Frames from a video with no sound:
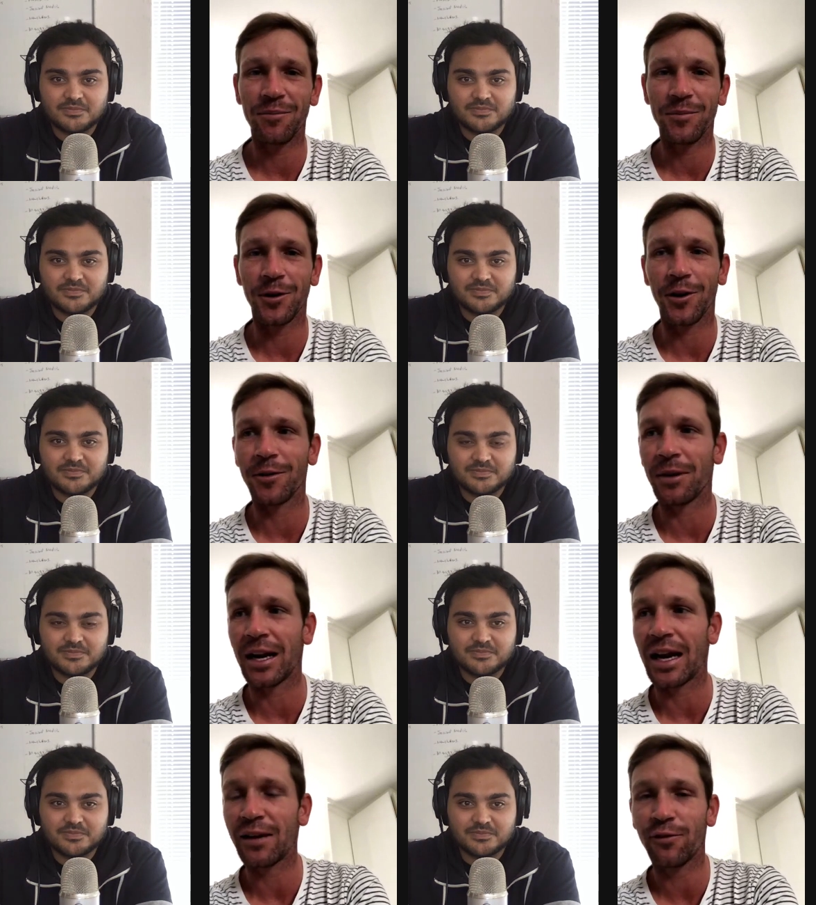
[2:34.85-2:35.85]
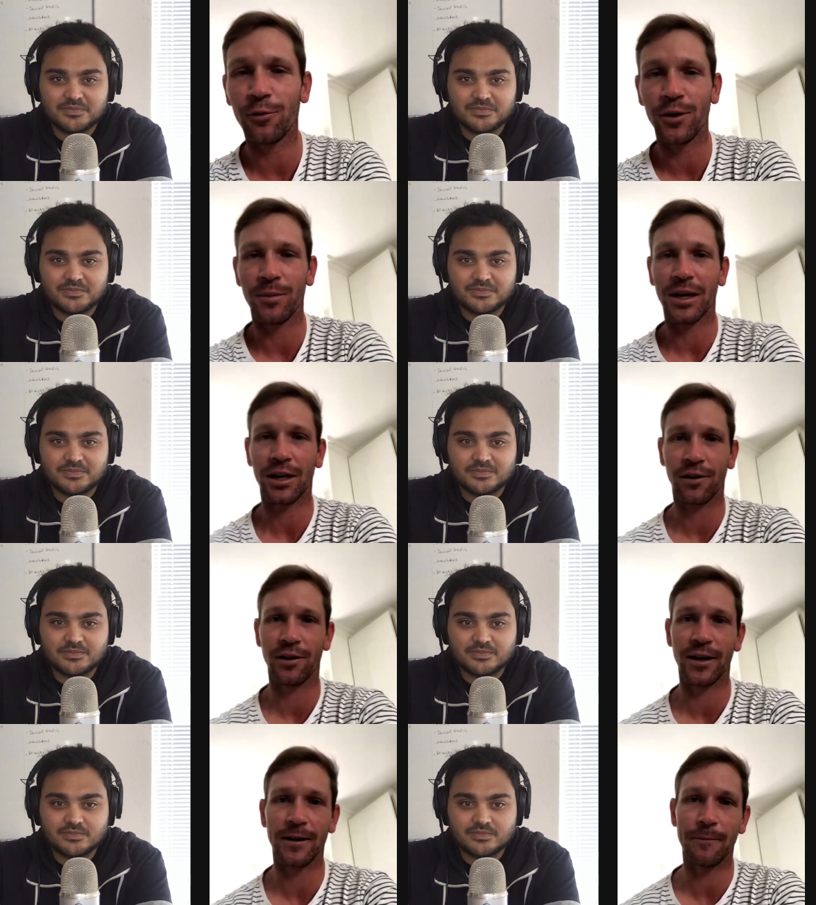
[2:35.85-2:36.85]
Speaker 1: you know, in my life or in my
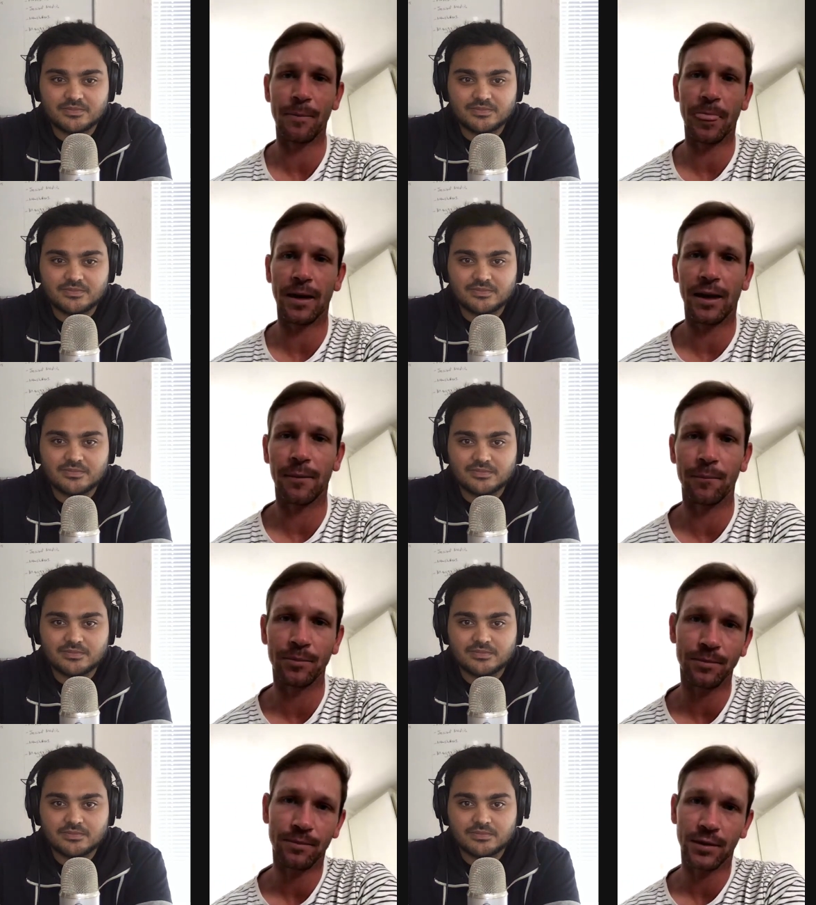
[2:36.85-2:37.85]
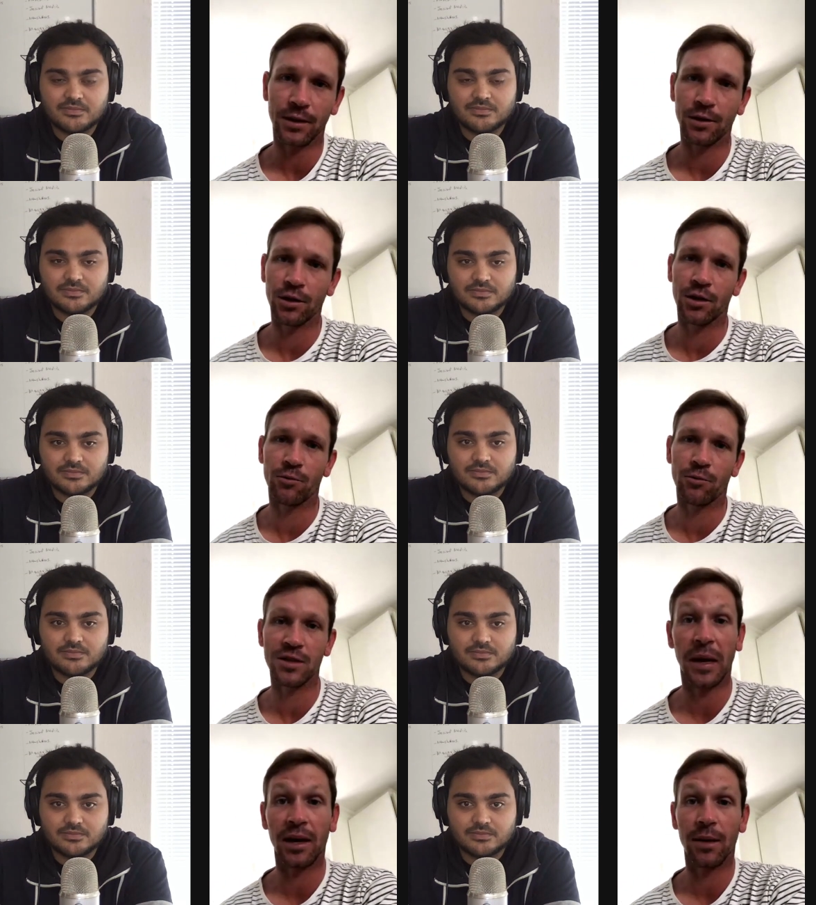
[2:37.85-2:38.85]
career, you know, with
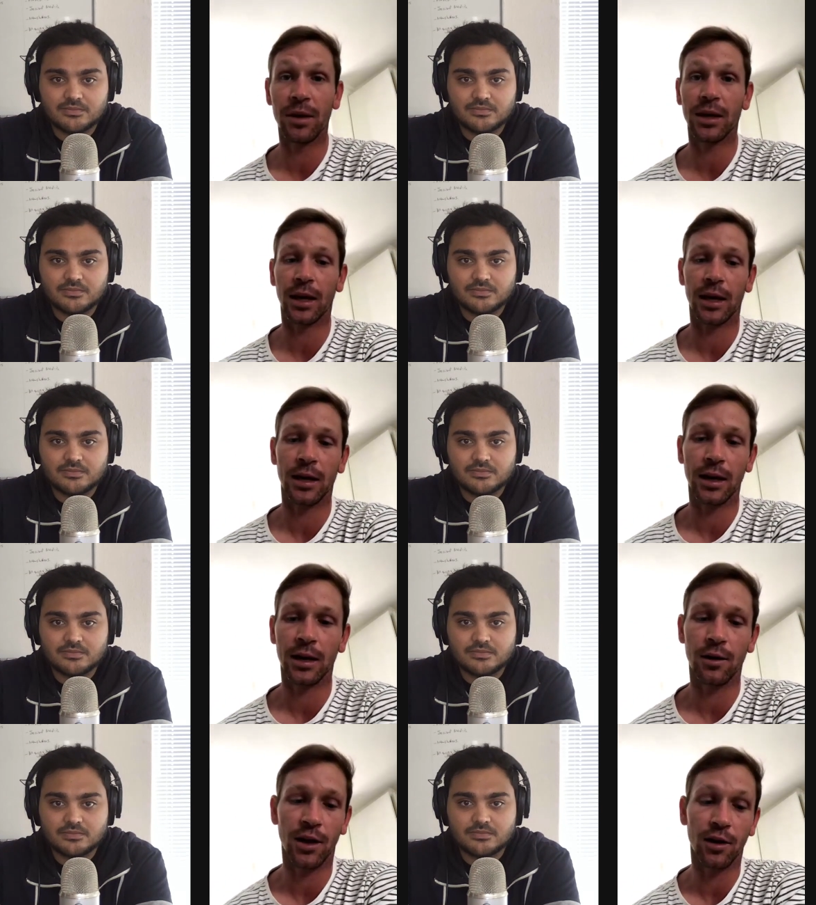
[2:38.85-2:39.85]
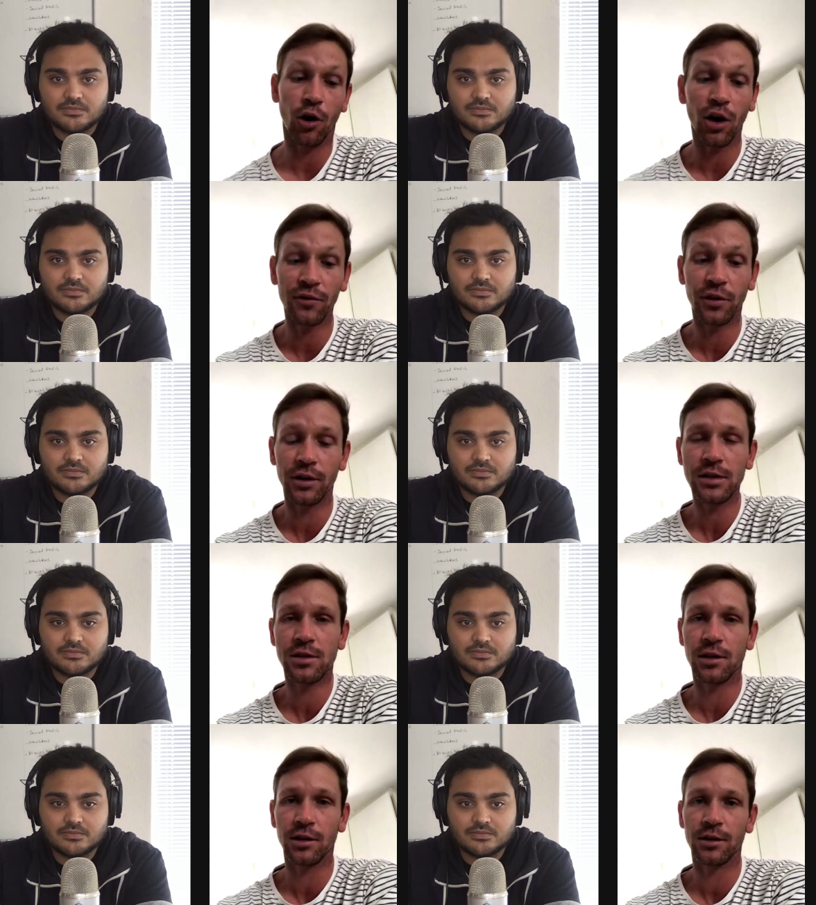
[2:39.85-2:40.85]
this pandemic and after it.
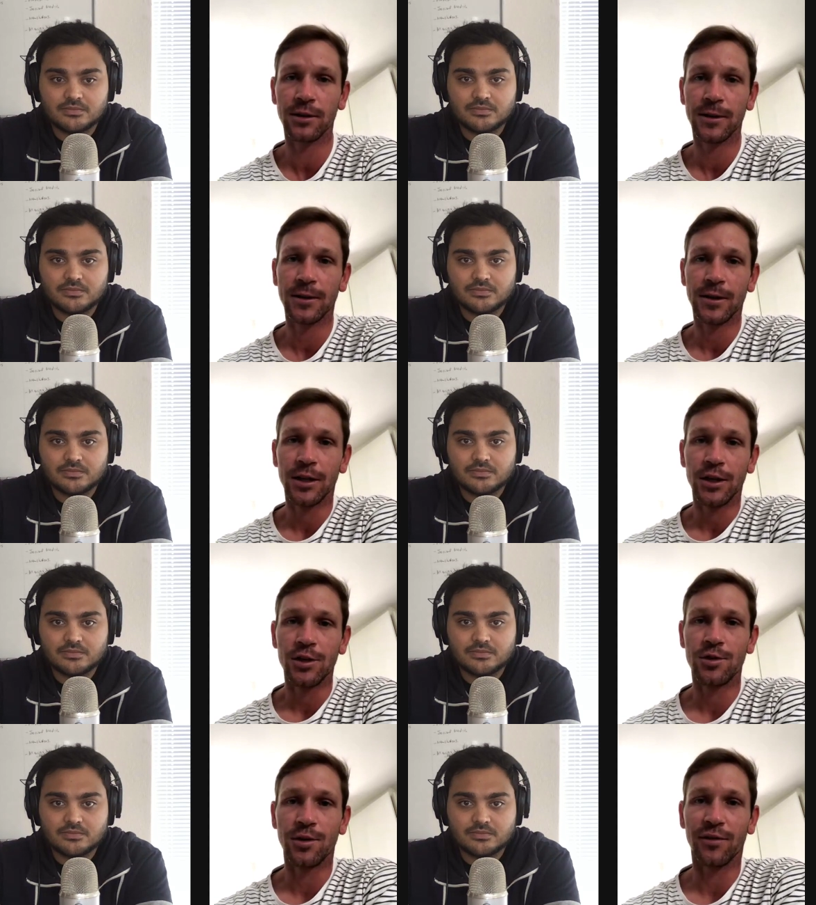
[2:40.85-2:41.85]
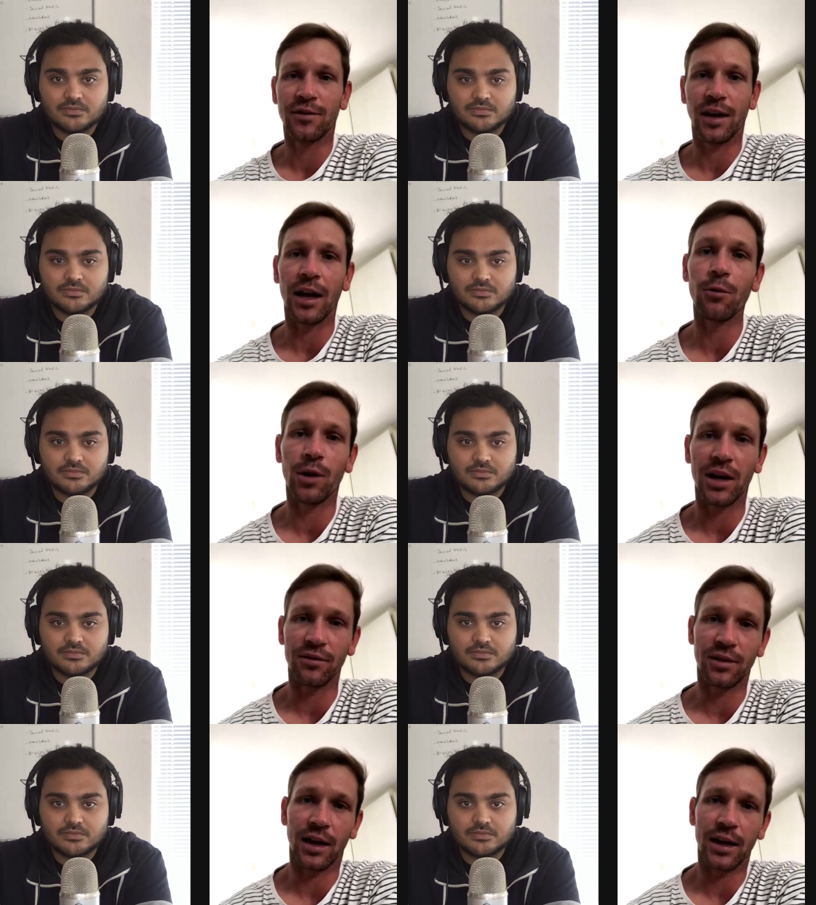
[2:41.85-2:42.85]
So to have done what
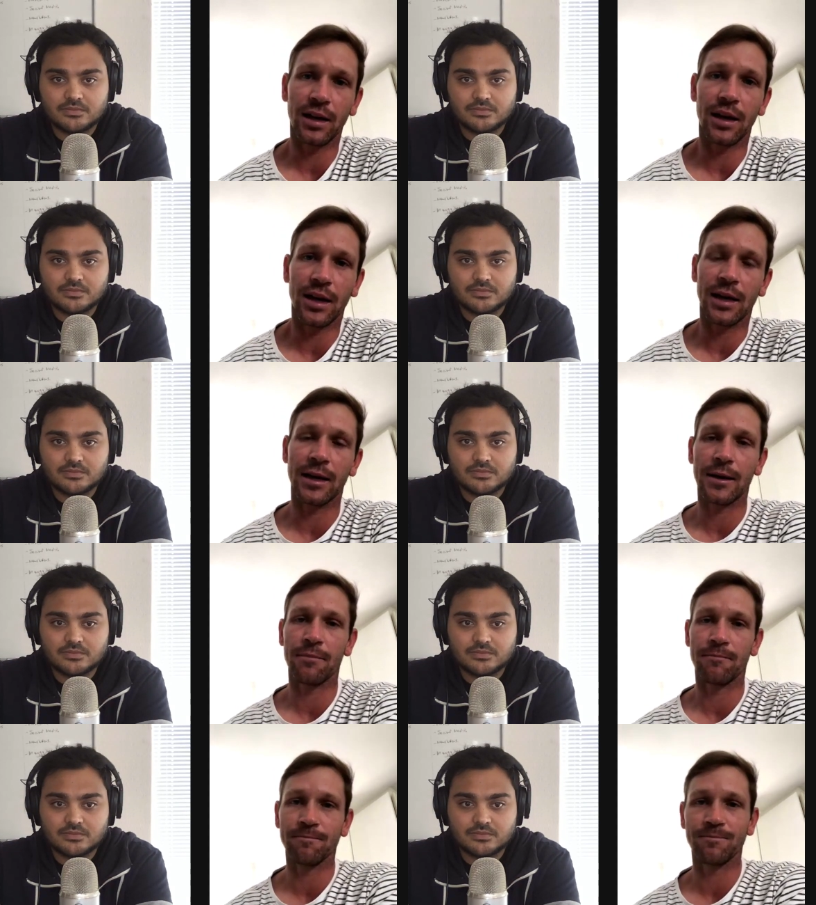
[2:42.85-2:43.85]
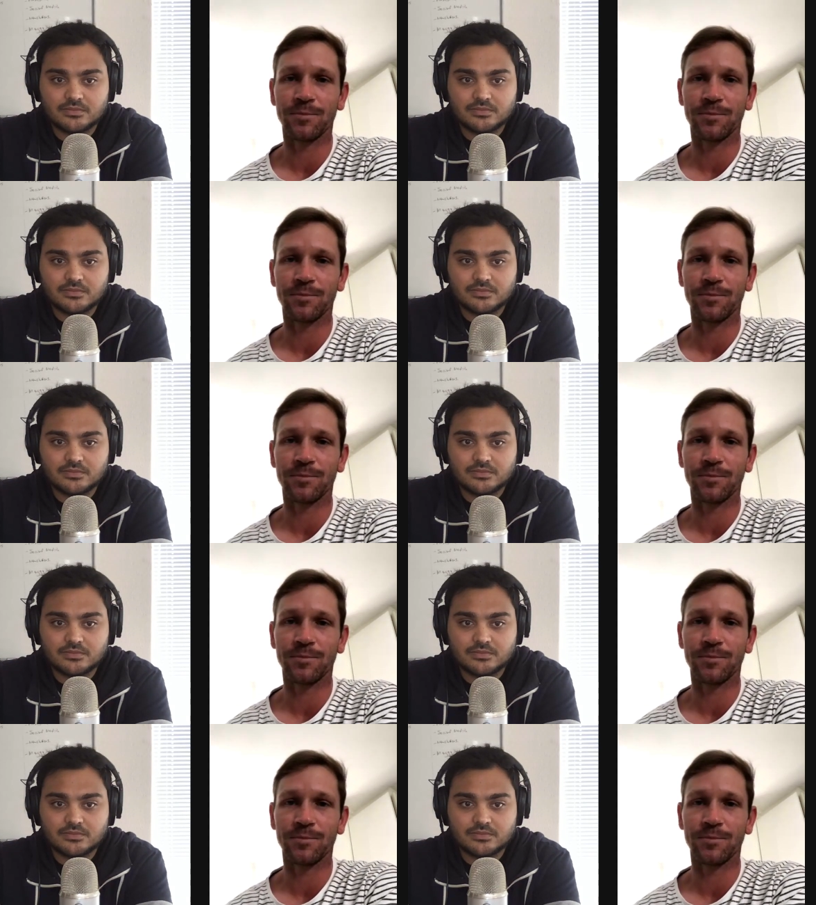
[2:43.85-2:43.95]
I've done.